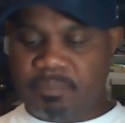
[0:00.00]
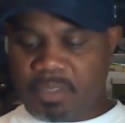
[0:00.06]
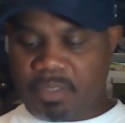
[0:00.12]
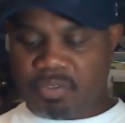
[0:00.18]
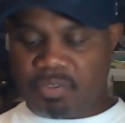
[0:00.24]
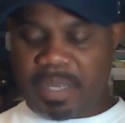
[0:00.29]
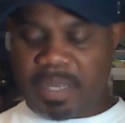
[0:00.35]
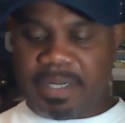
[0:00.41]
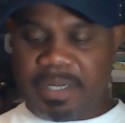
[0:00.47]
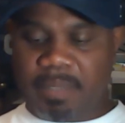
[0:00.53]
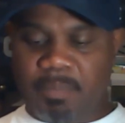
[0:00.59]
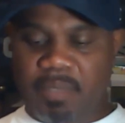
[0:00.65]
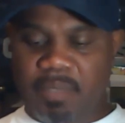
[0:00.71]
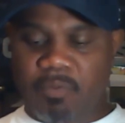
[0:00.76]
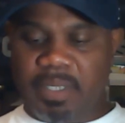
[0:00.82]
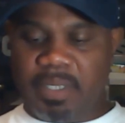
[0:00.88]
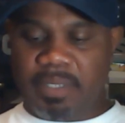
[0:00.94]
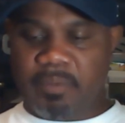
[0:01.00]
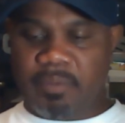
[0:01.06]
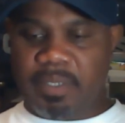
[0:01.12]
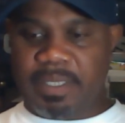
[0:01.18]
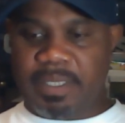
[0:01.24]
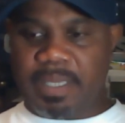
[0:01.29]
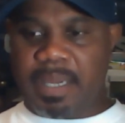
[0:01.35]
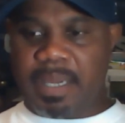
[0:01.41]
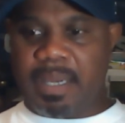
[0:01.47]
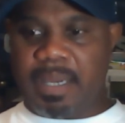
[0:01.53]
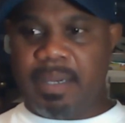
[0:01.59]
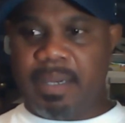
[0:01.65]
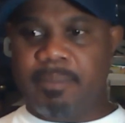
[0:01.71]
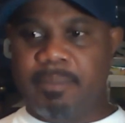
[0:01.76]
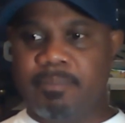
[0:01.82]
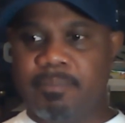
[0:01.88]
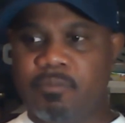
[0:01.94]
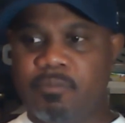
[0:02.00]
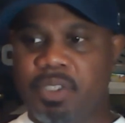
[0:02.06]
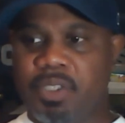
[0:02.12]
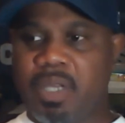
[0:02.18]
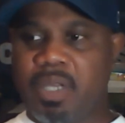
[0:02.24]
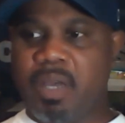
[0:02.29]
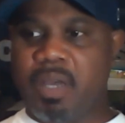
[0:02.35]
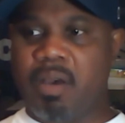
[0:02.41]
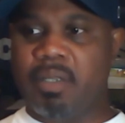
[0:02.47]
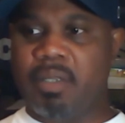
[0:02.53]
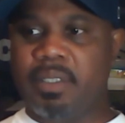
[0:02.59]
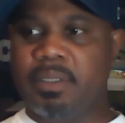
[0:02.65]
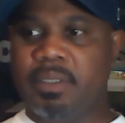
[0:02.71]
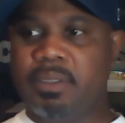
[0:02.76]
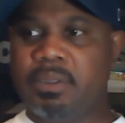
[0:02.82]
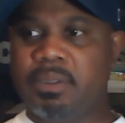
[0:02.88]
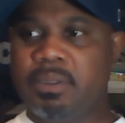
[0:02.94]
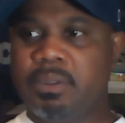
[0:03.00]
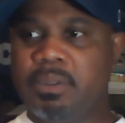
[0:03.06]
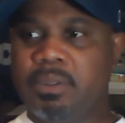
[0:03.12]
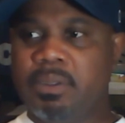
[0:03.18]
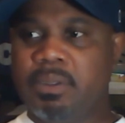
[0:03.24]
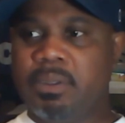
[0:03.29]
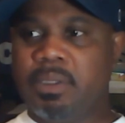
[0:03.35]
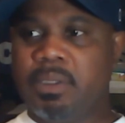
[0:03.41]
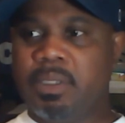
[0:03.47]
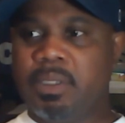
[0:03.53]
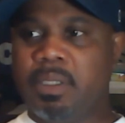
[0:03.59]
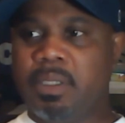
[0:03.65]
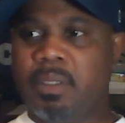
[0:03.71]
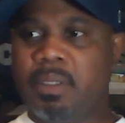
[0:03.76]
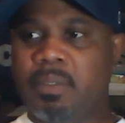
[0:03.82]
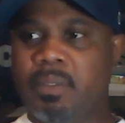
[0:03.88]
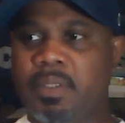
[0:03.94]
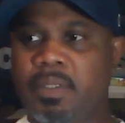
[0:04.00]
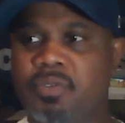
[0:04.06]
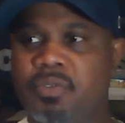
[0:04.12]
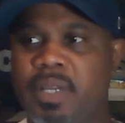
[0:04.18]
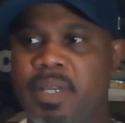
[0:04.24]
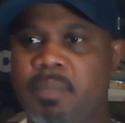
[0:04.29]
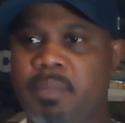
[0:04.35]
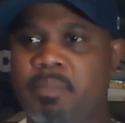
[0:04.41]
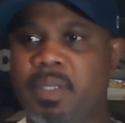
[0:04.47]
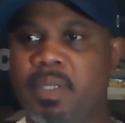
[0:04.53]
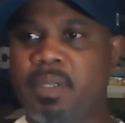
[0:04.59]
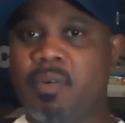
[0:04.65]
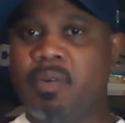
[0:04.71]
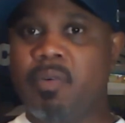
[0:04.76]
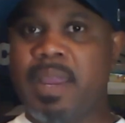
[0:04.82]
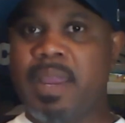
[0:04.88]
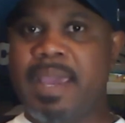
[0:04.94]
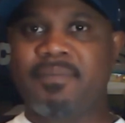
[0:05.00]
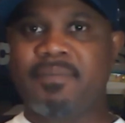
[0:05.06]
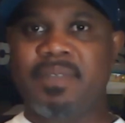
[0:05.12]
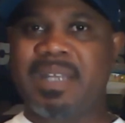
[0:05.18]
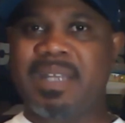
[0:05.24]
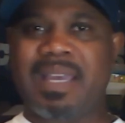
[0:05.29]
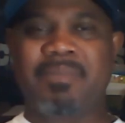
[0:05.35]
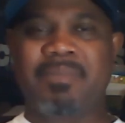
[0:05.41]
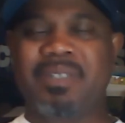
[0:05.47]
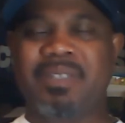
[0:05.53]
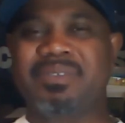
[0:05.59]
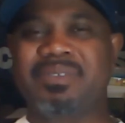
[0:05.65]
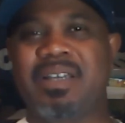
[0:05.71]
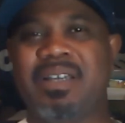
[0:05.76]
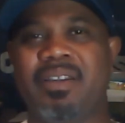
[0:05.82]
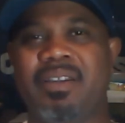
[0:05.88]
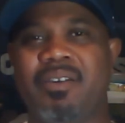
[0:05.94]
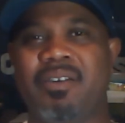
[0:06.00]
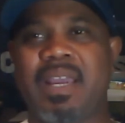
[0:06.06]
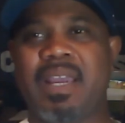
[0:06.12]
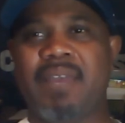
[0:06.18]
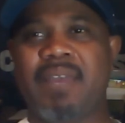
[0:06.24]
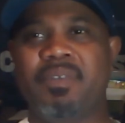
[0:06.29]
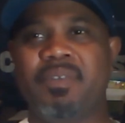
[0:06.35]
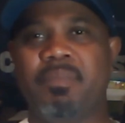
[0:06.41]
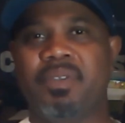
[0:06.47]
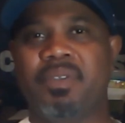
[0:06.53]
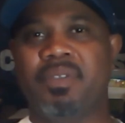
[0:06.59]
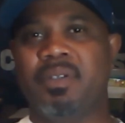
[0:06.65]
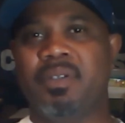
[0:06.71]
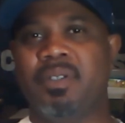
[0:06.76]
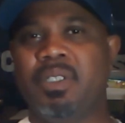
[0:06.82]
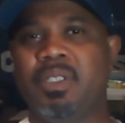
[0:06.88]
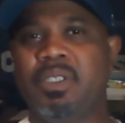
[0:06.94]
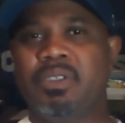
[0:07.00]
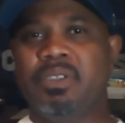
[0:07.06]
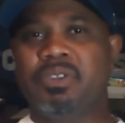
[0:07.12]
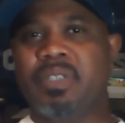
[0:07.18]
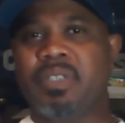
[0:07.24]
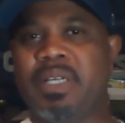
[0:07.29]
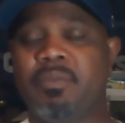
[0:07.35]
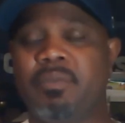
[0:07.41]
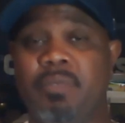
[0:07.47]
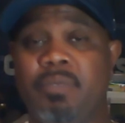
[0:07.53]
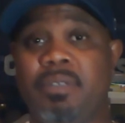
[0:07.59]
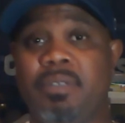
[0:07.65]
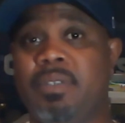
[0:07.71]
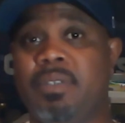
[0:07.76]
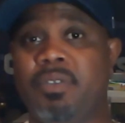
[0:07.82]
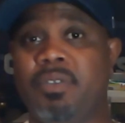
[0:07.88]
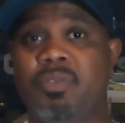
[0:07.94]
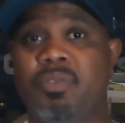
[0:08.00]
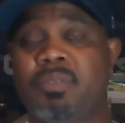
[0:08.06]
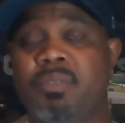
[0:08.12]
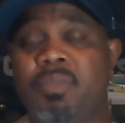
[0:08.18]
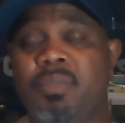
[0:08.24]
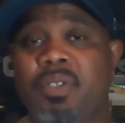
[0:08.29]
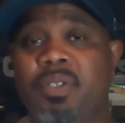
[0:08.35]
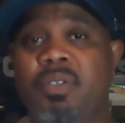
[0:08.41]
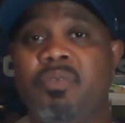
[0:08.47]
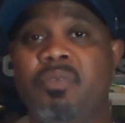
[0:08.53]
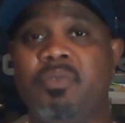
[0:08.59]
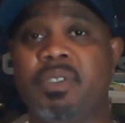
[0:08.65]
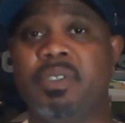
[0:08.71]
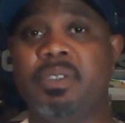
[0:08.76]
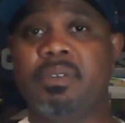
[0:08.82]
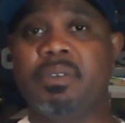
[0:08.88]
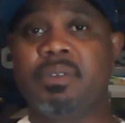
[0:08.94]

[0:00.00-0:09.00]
trying to be really, really, what do you call it? They're trying to be crafty, and I'm not going to call it crafty, but they're doing some maneuvering